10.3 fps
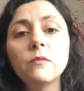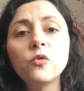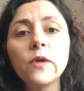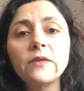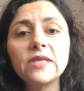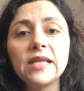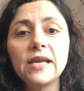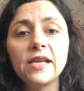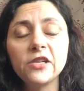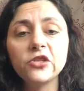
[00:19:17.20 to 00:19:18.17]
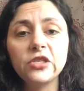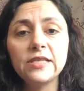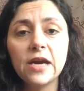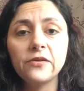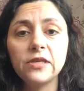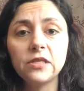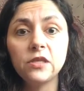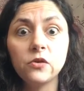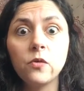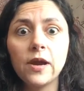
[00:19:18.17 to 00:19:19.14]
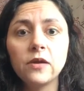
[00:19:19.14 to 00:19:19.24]
grounding that energy down into the
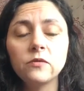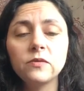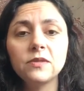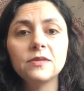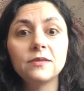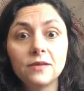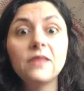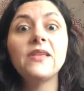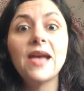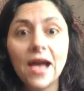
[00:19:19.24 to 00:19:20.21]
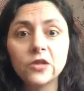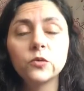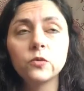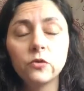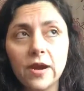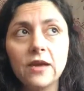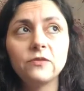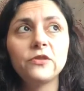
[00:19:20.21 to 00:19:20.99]
ground, the actual ground.